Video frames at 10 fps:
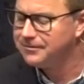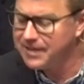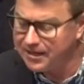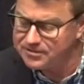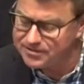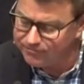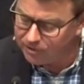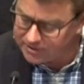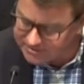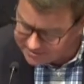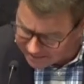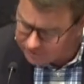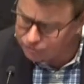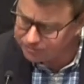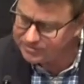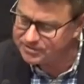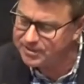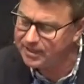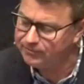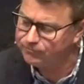That is a very dangerous
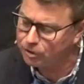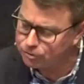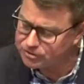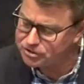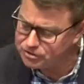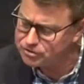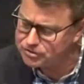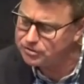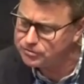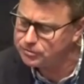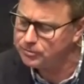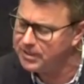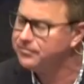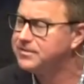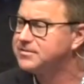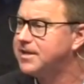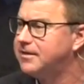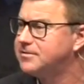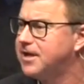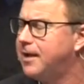thing for Christians to do in this
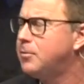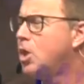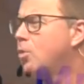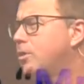day and time.